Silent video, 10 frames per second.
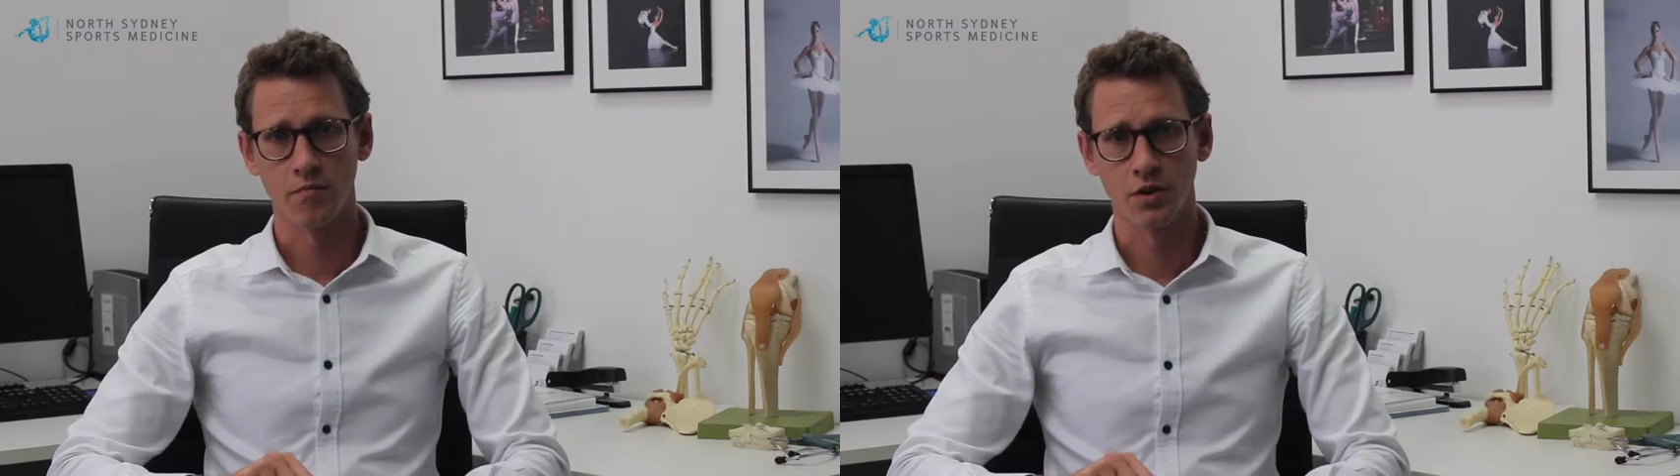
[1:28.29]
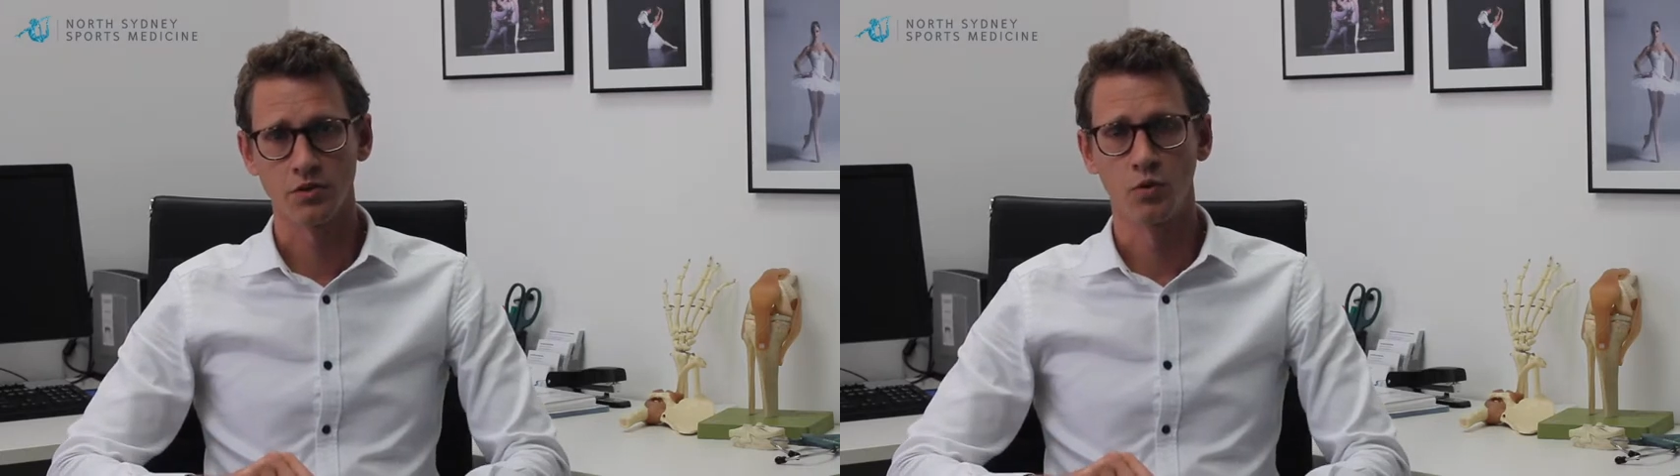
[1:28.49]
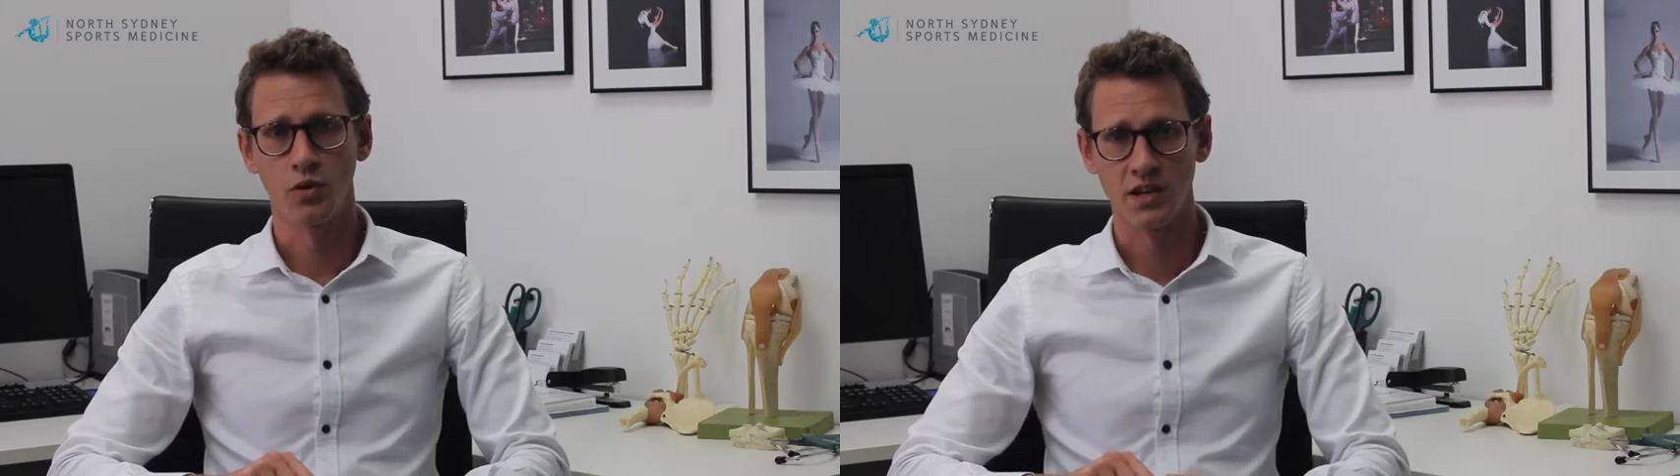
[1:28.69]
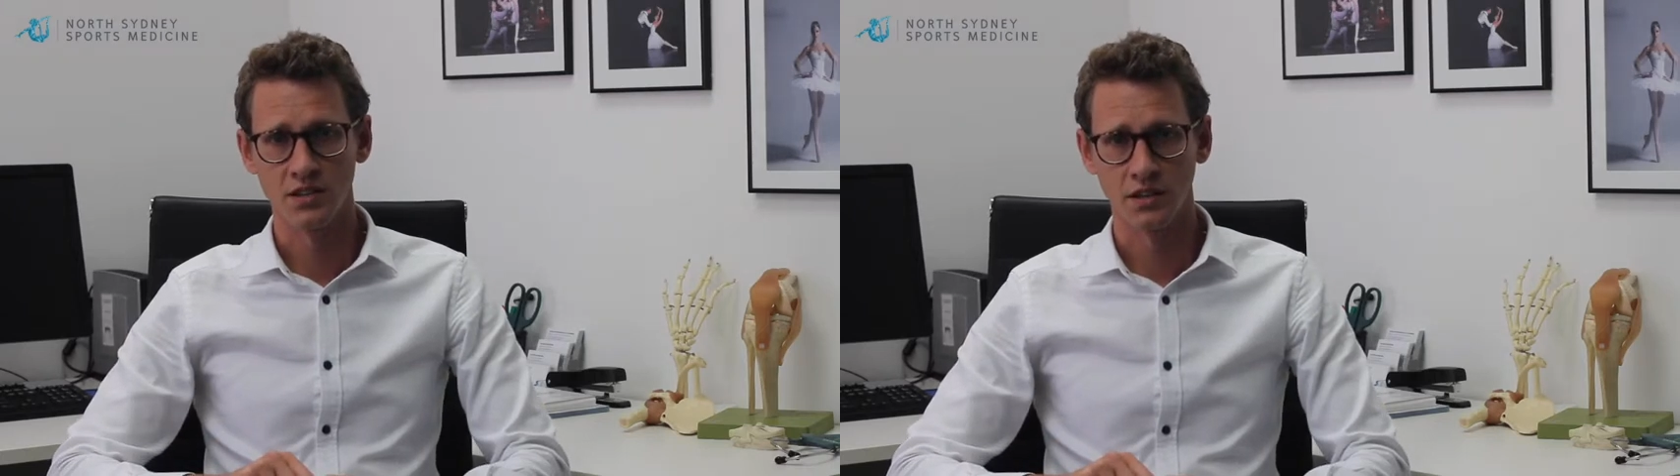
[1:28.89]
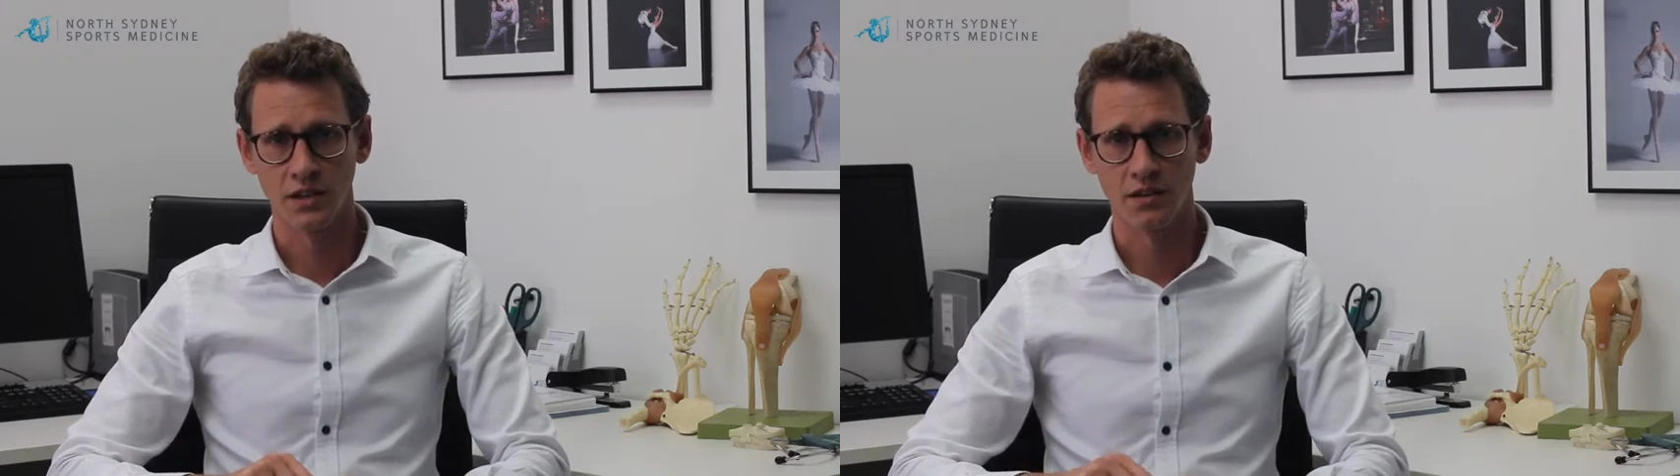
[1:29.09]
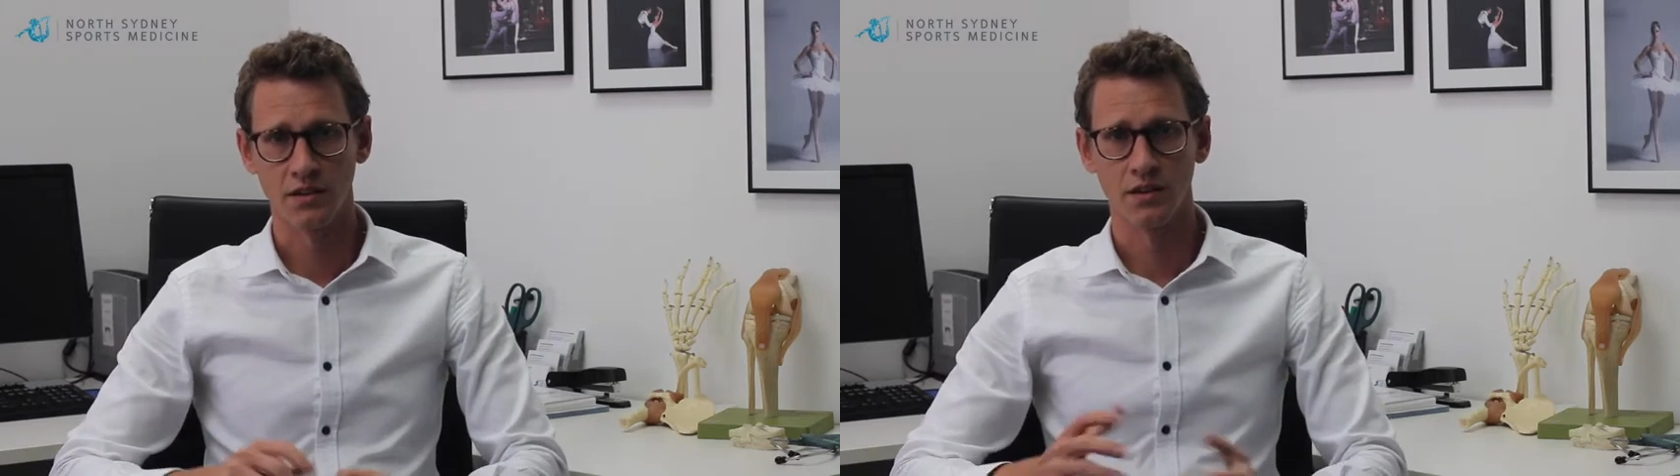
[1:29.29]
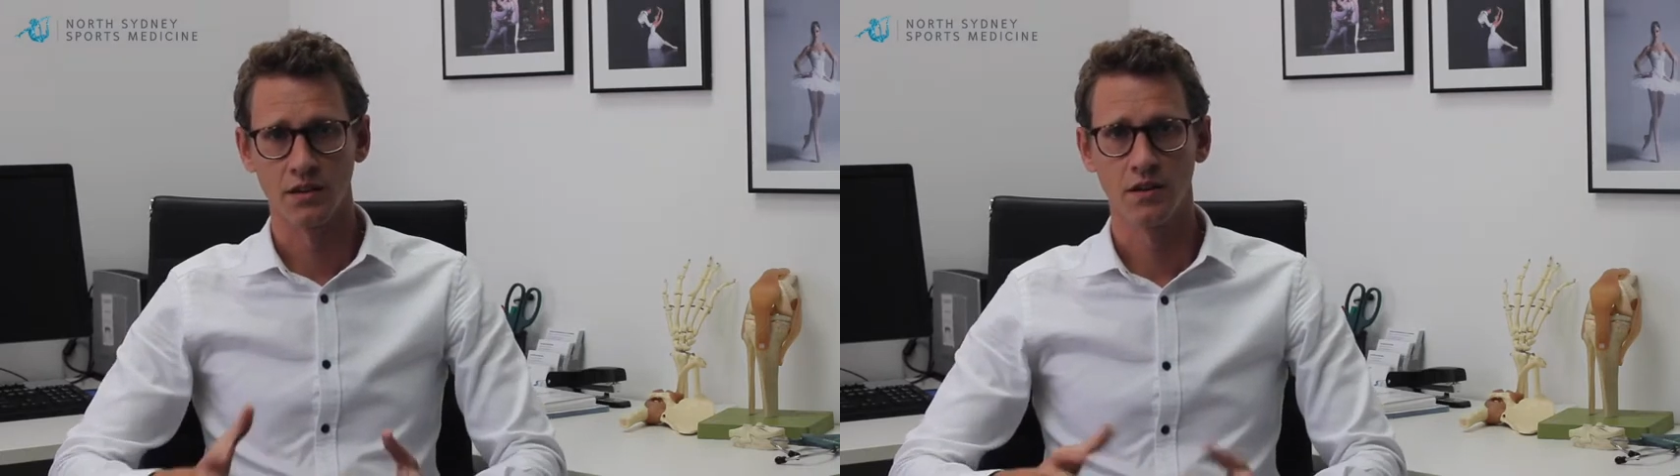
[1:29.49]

much more easily than